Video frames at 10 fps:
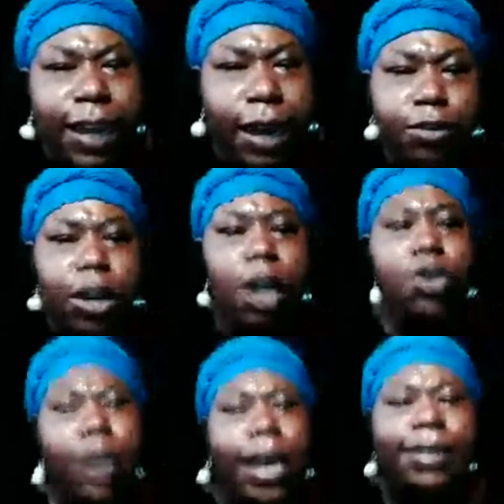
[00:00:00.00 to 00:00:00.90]
couch,
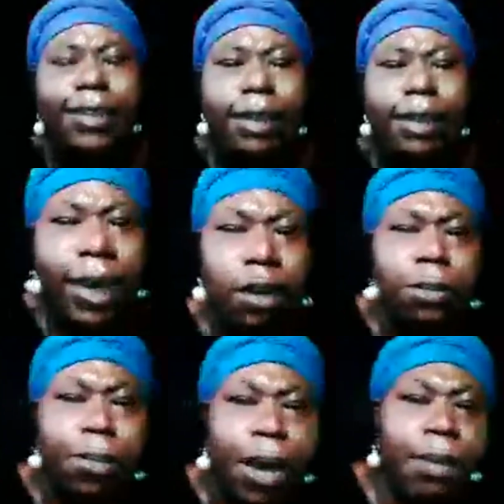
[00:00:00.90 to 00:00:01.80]
you can't seem to get
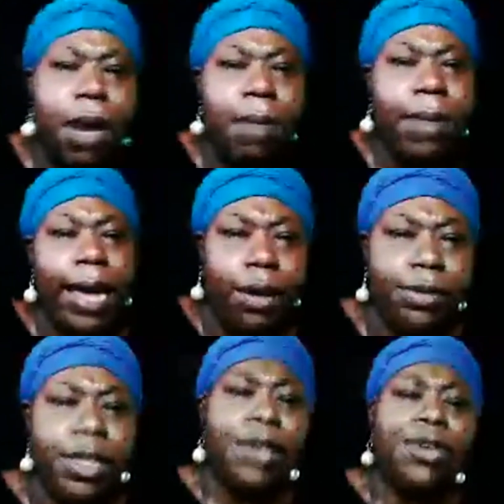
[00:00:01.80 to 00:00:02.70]
out your baby mama
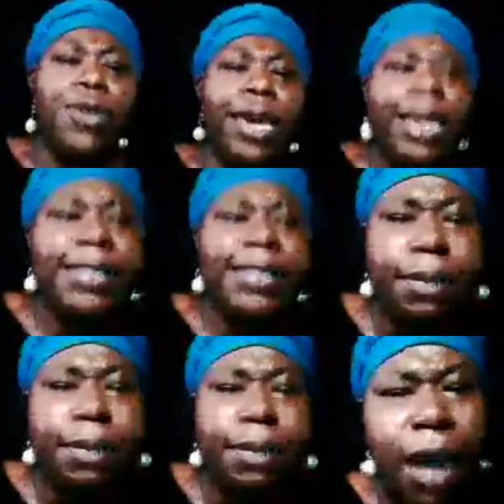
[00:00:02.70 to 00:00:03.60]
house, you can't
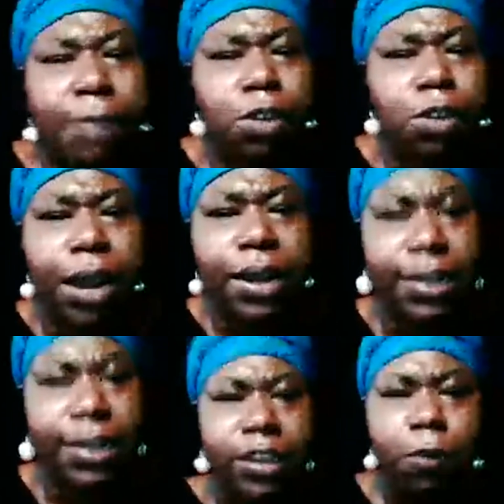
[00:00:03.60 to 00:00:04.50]
seem to stop surrounding
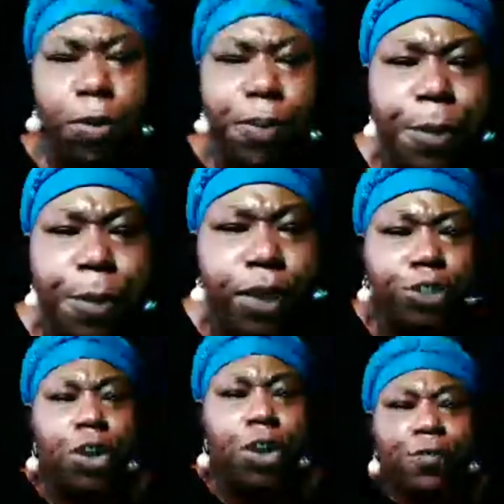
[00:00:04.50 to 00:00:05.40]
yourself with people
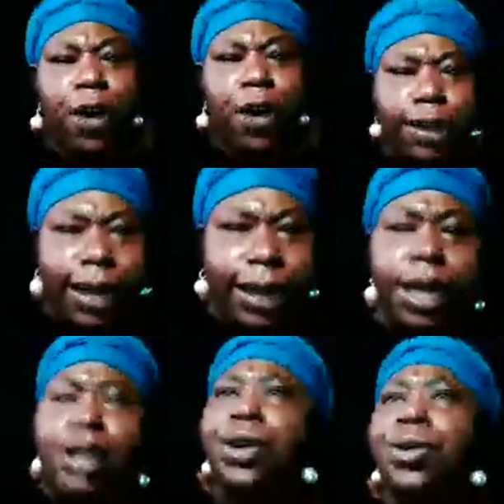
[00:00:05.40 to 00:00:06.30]
that you don't fucking like,
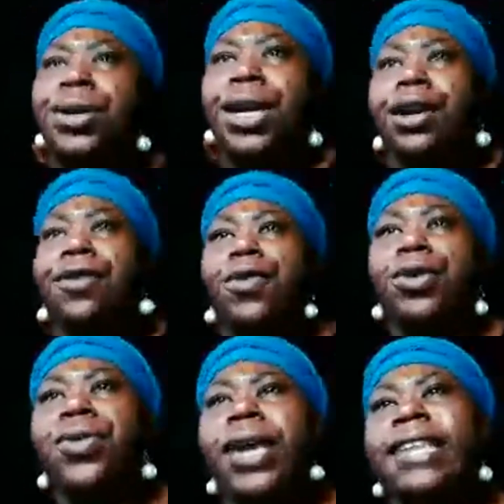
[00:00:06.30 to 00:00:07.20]
you don't care for,
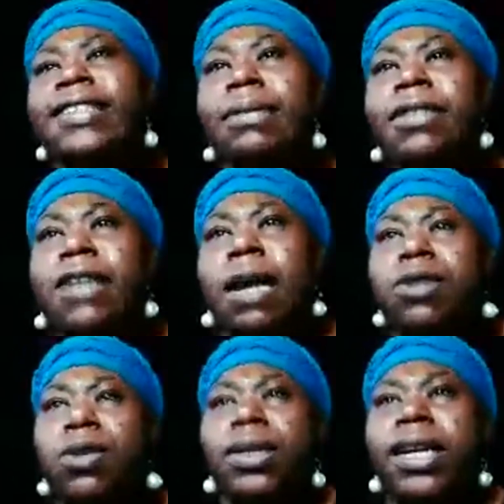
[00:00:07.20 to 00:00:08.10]
you can't seem to stop
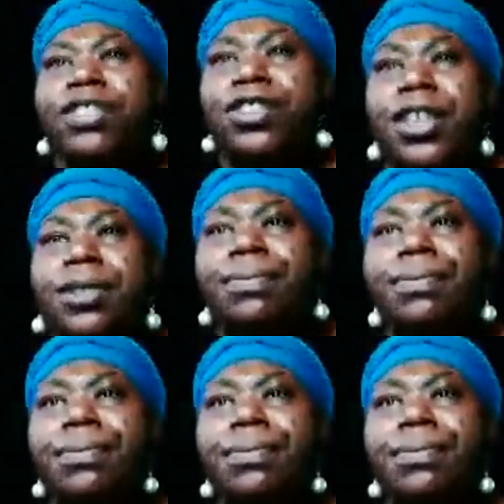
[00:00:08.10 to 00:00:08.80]
doing that shit,